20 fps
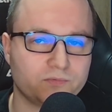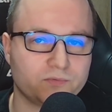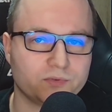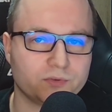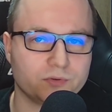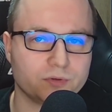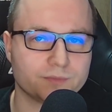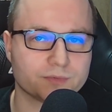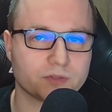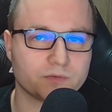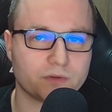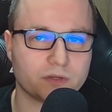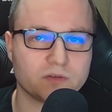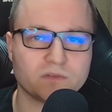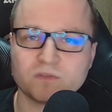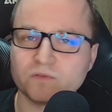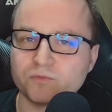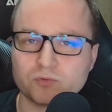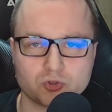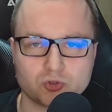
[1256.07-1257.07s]
Realms of
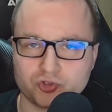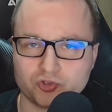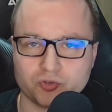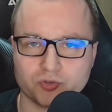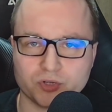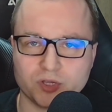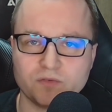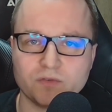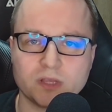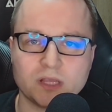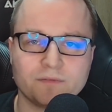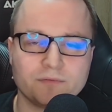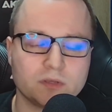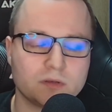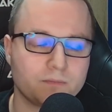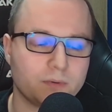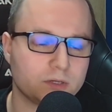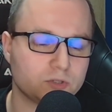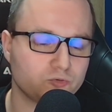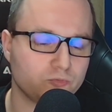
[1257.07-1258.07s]
Chaos for sure. Even after
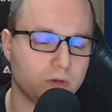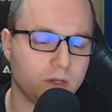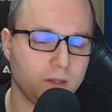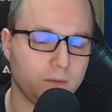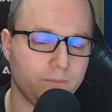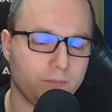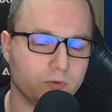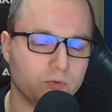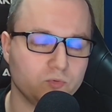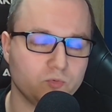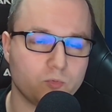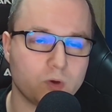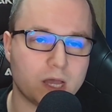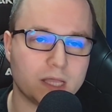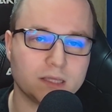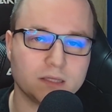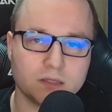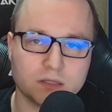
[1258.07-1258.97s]
patch 1.1,